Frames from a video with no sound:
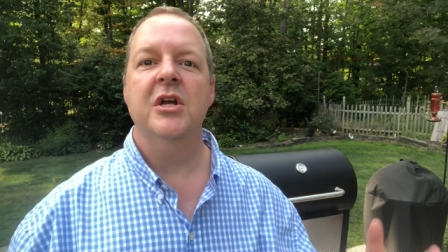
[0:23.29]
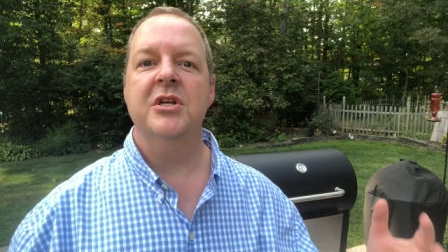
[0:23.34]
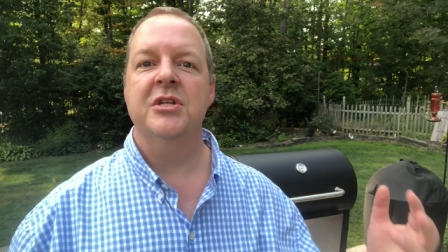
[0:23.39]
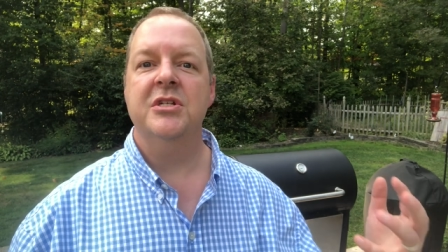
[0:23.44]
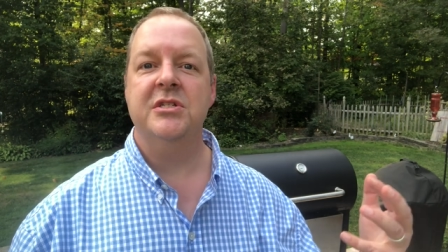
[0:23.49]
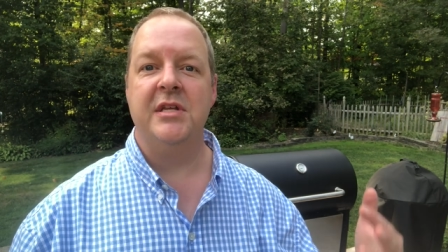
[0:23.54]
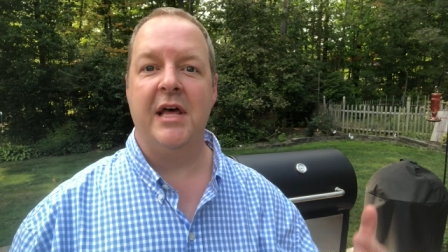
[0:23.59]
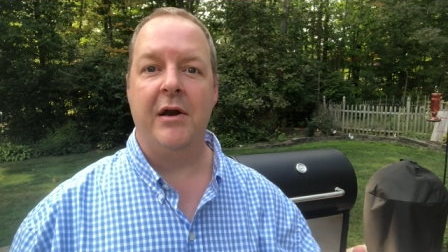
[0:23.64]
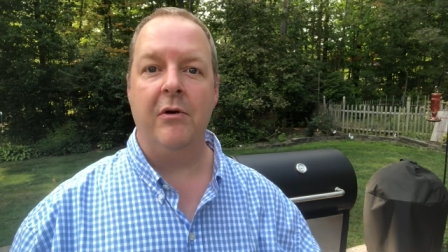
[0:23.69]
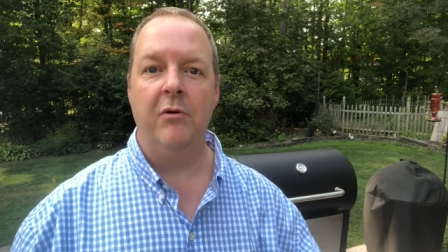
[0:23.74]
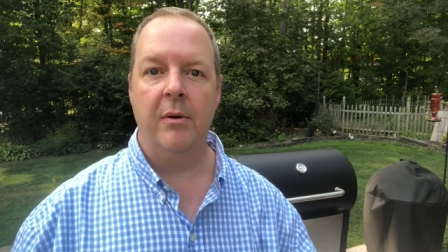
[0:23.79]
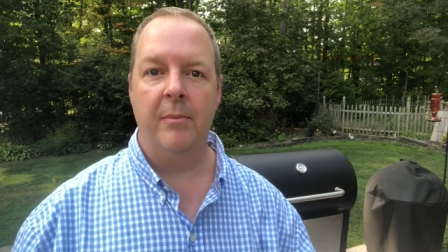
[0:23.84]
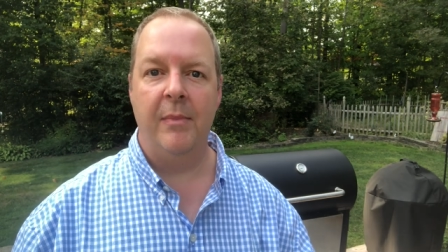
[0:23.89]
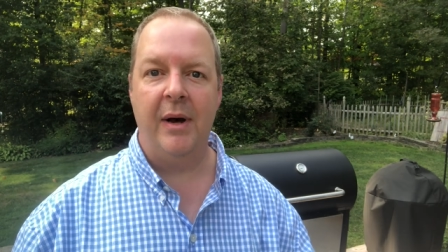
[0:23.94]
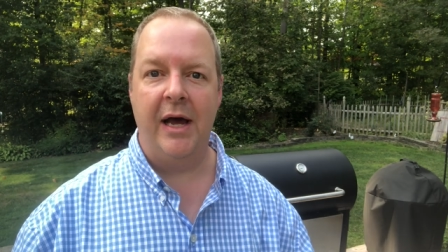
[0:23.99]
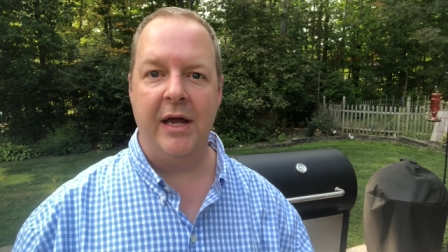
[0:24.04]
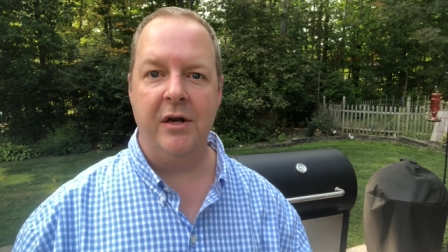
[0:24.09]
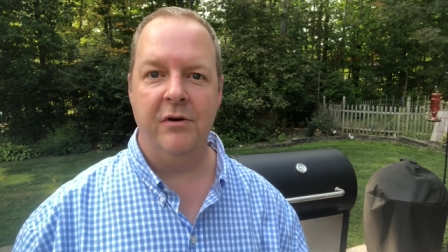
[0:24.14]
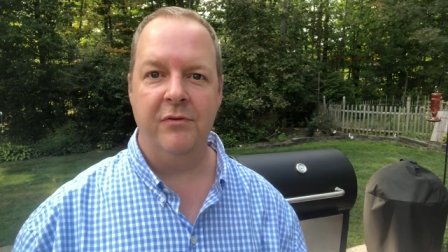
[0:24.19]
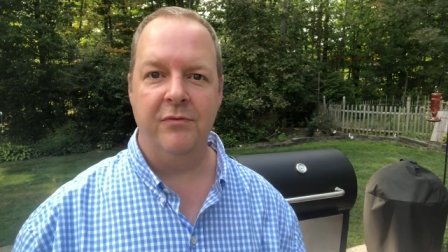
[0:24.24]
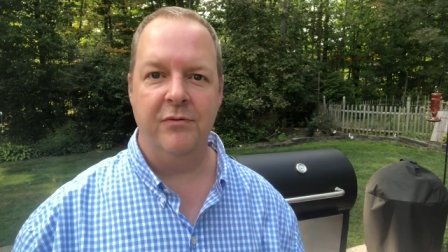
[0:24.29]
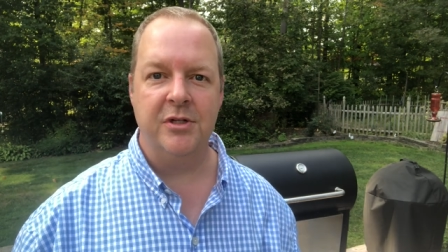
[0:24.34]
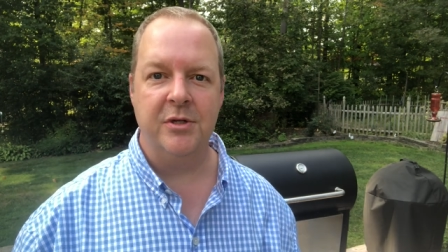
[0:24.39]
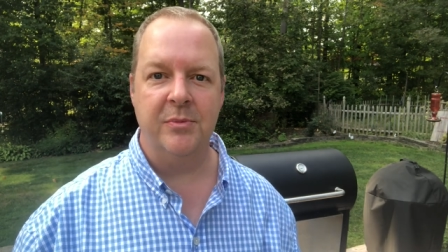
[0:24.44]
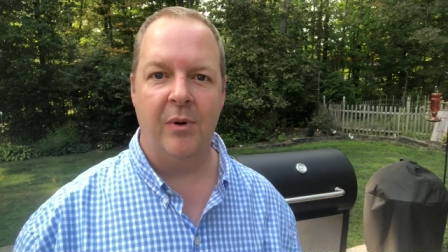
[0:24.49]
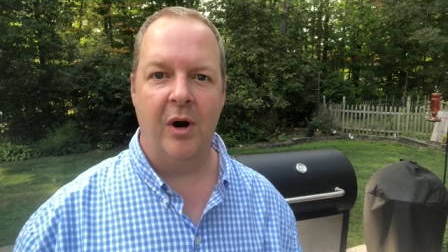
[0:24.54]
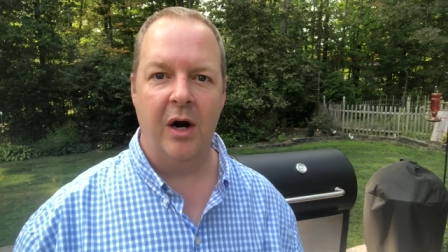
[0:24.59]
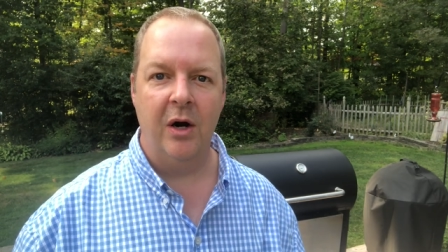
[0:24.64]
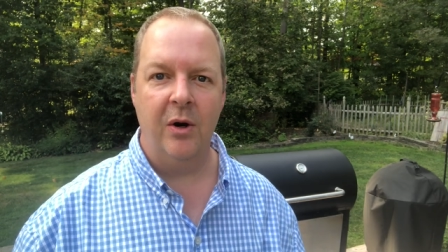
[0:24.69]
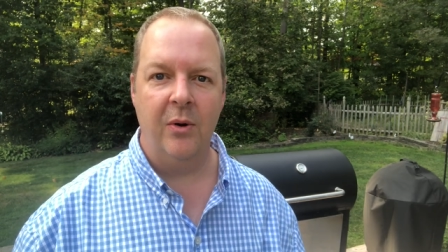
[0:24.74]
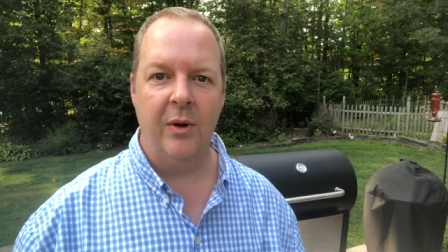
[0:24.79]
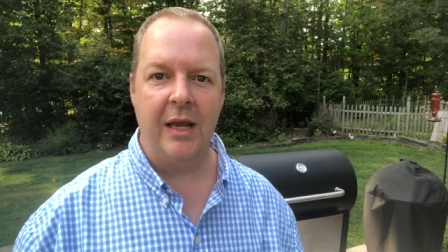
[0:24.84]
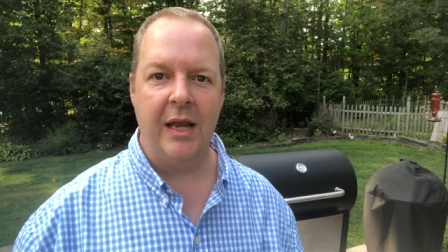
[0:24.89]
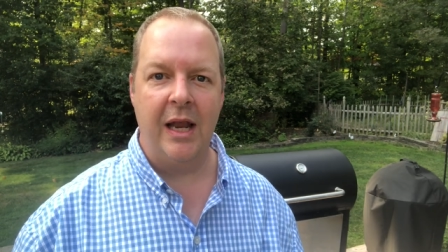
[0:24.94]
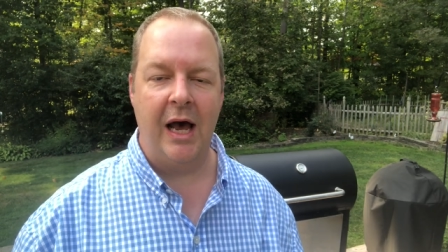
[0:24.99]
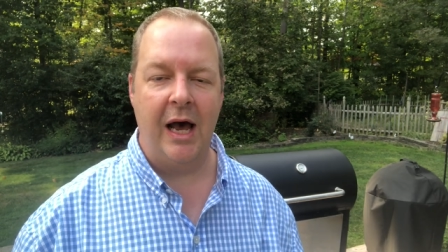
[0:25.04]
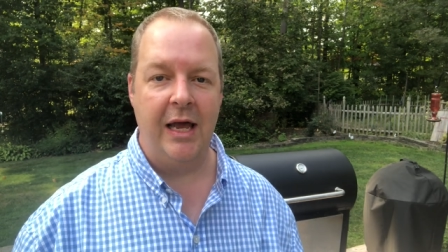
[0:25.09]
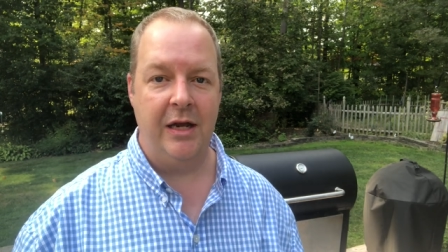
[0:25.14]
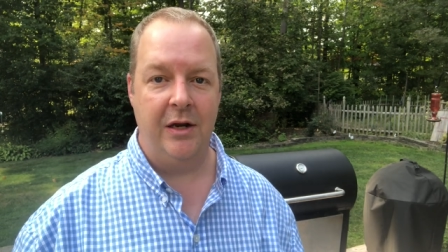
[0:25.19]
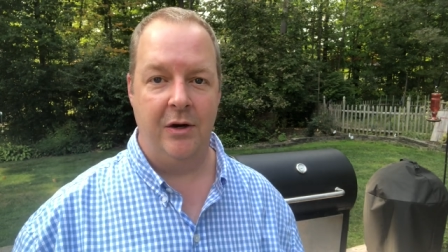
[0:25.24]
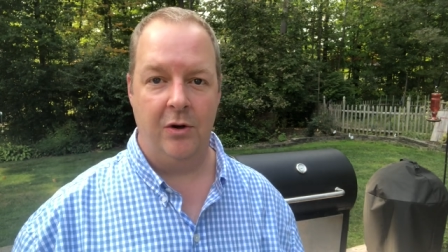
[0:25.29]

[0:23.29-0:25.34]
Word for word: set a reminder for tomorrow at nine.